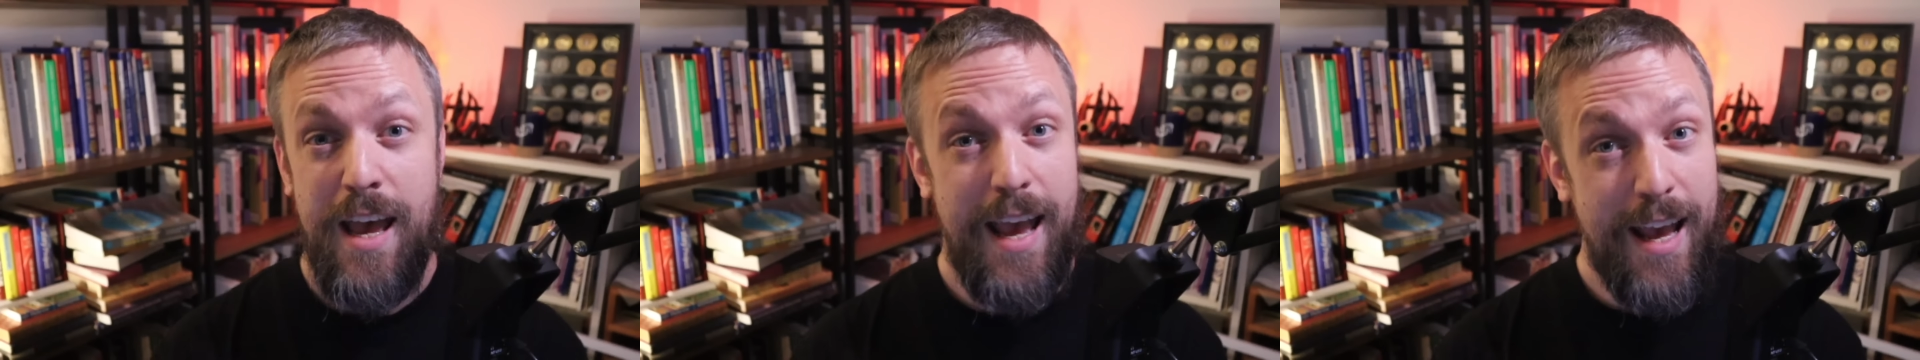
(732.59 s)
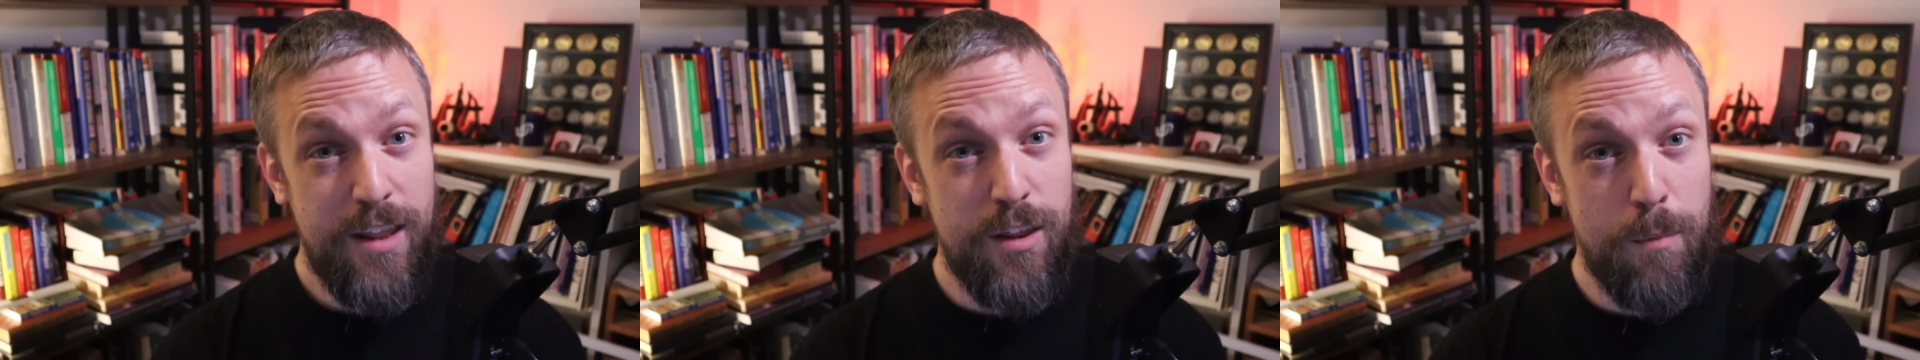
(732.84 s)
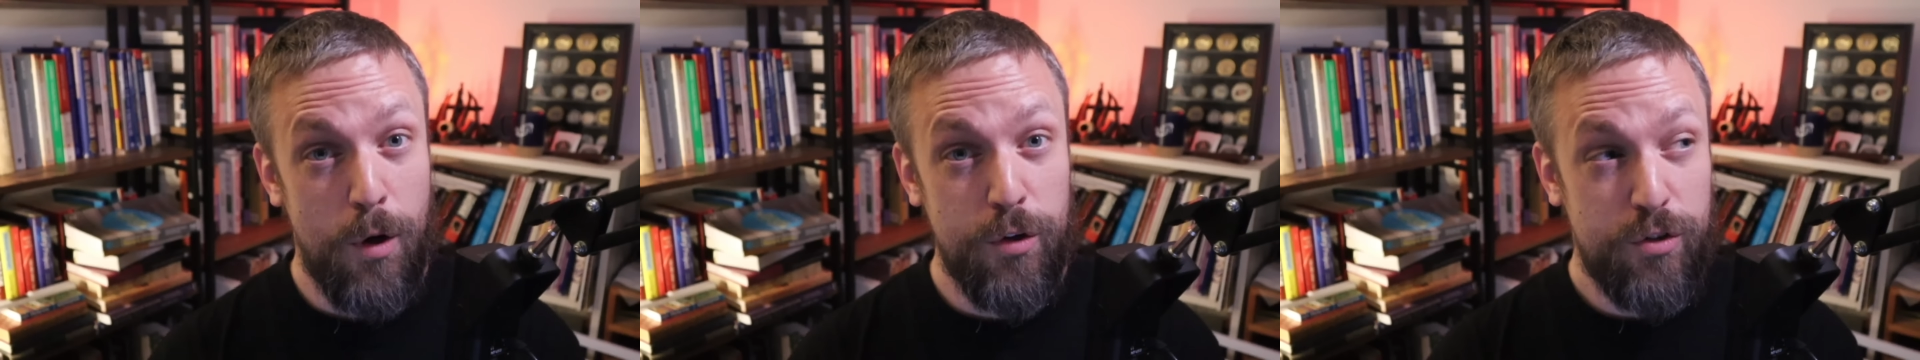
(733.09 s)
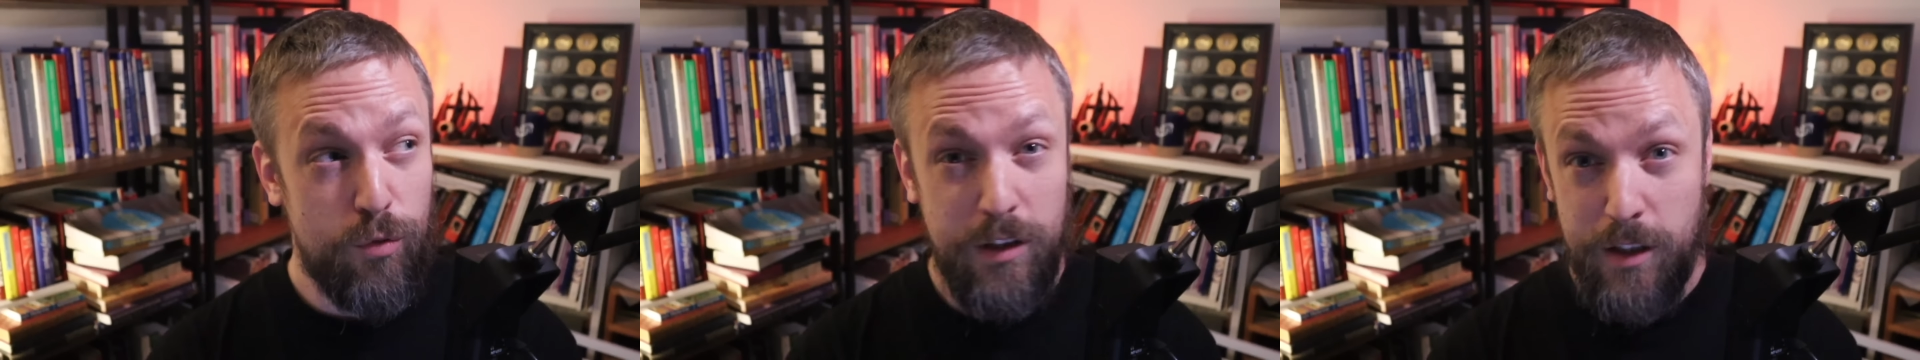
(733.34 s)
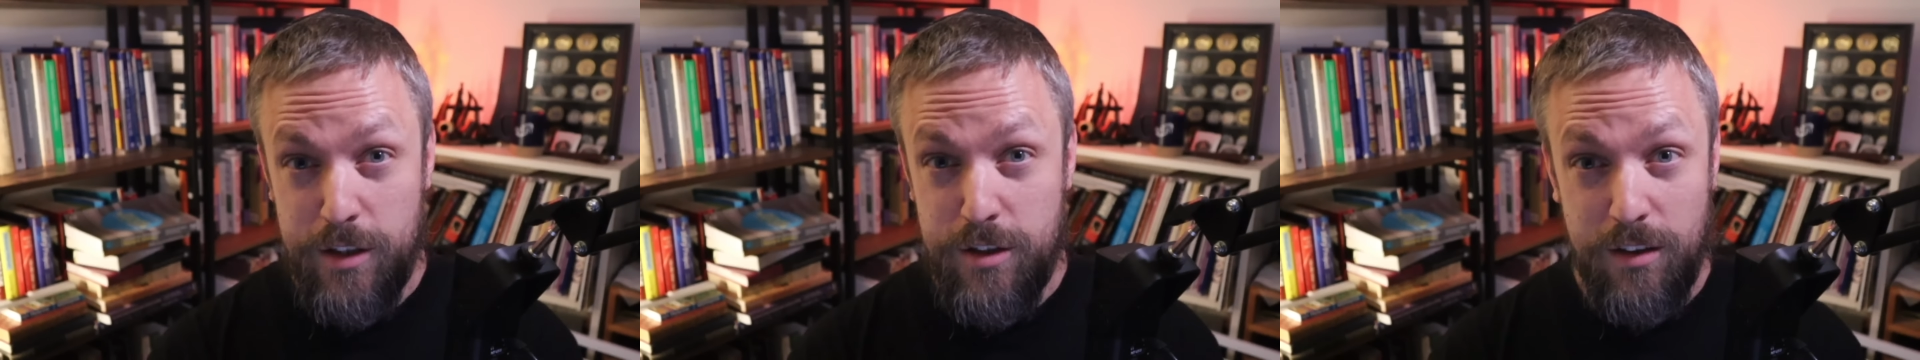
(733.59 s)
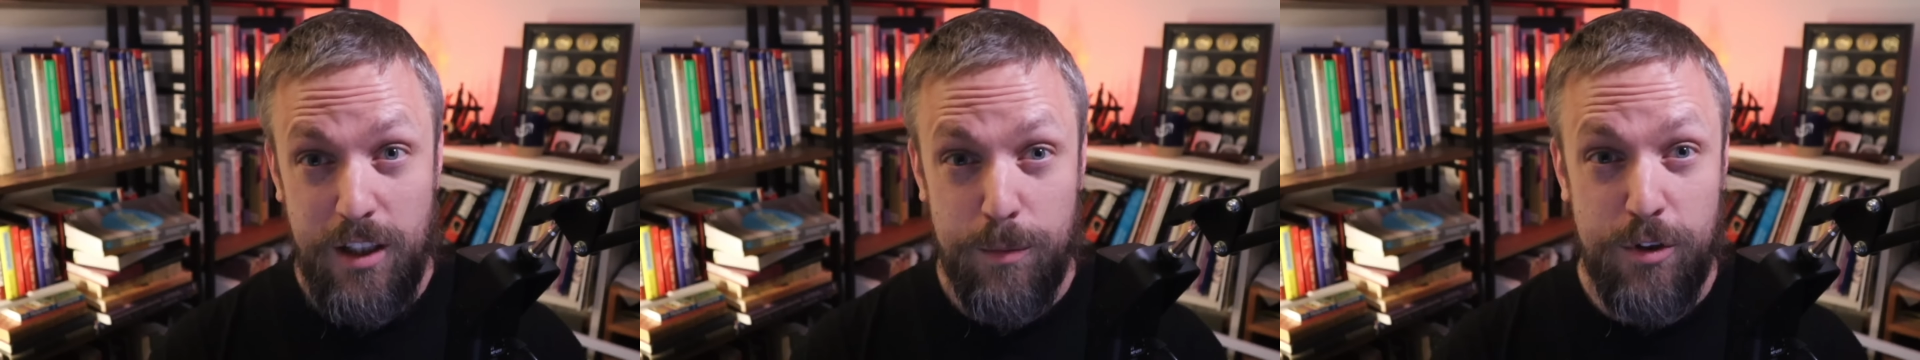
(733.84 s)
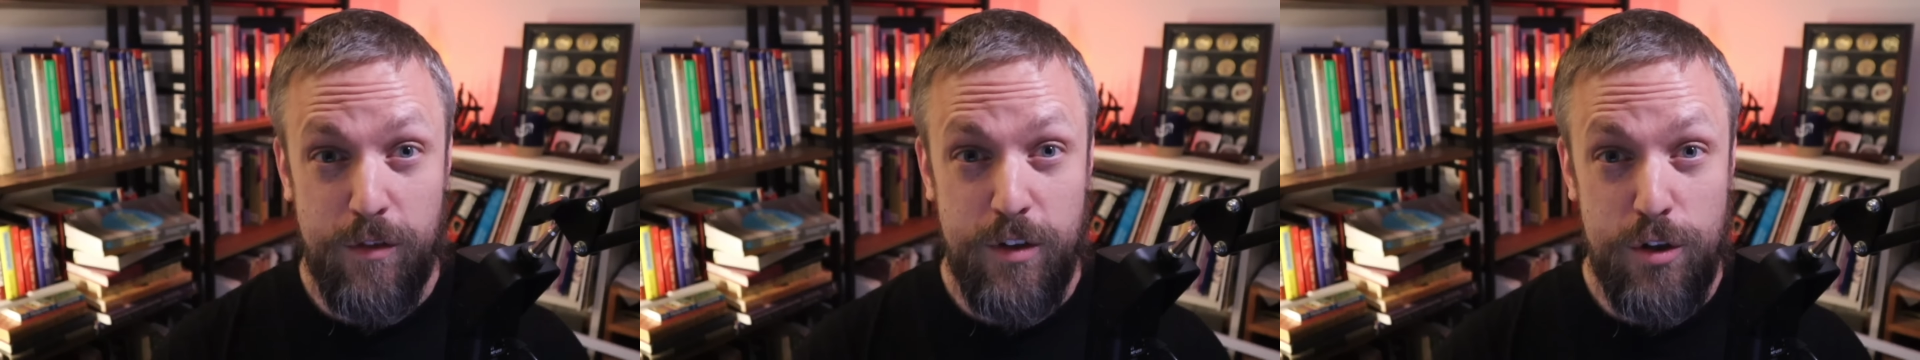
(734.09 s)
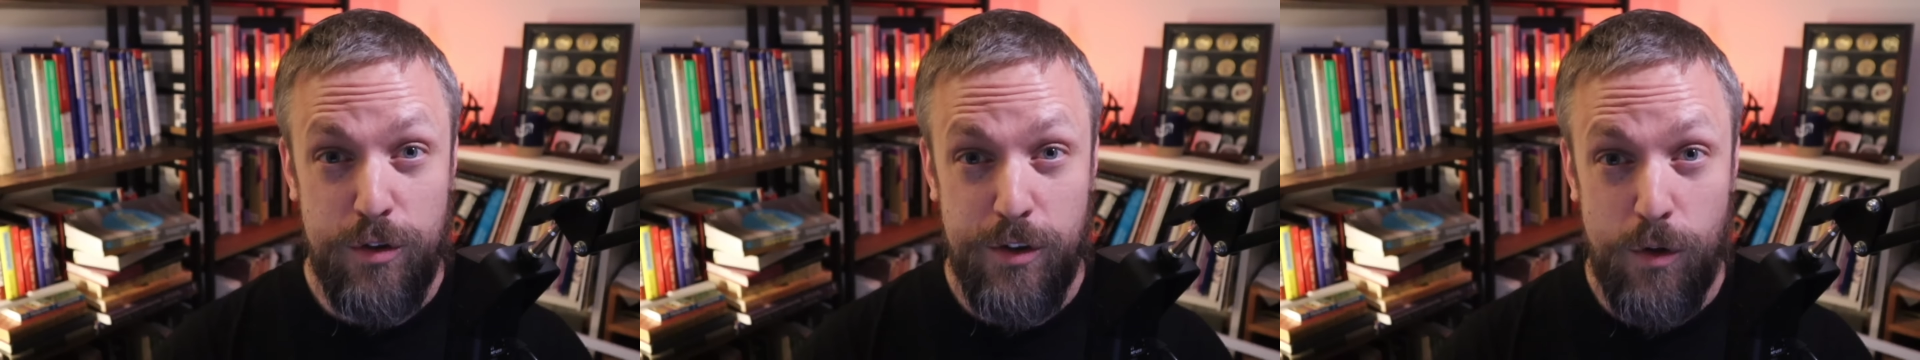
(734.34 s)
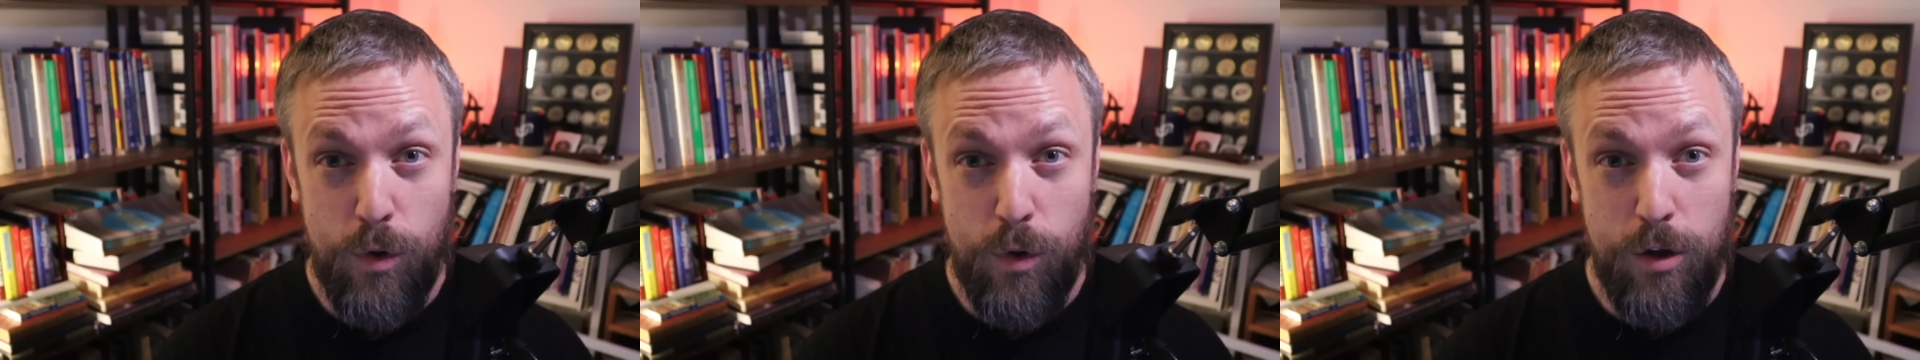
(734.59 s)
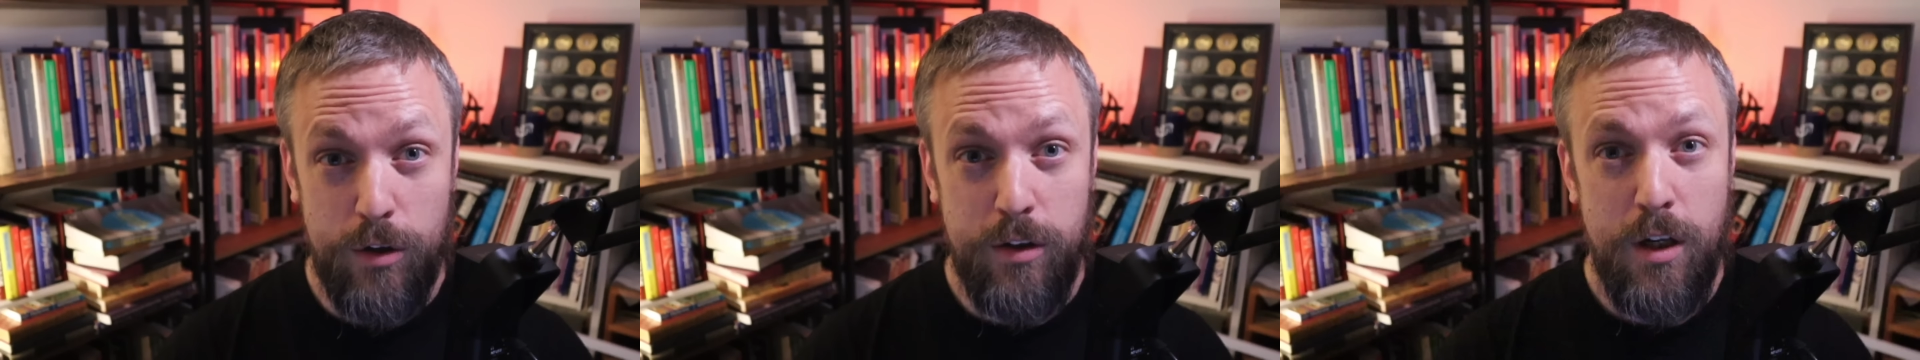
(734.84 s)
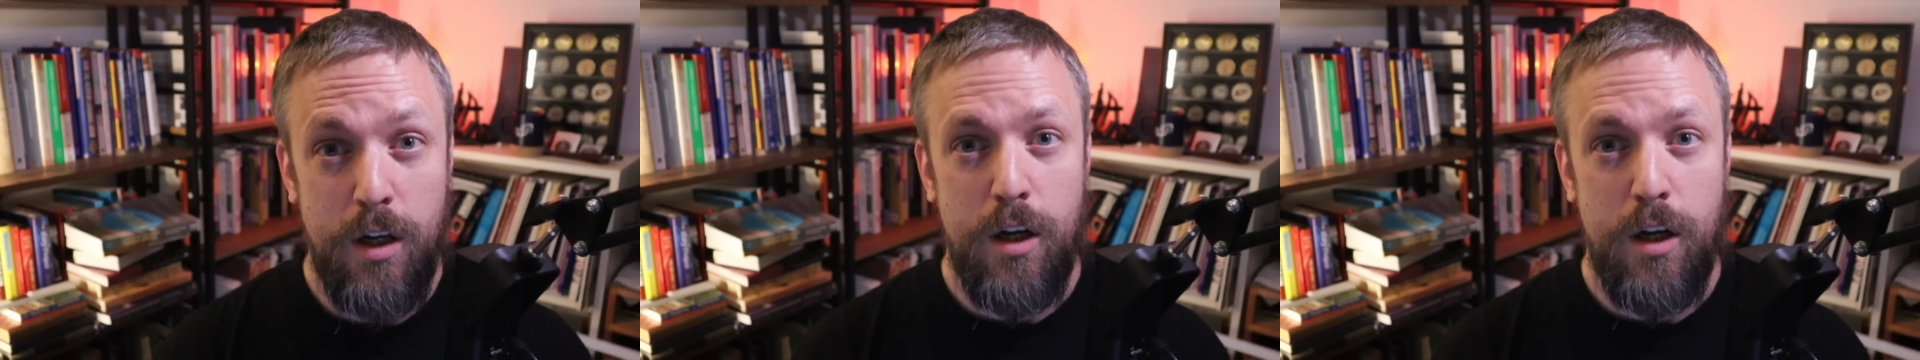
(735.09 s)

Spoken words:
and the most religiously observant Jews in the world,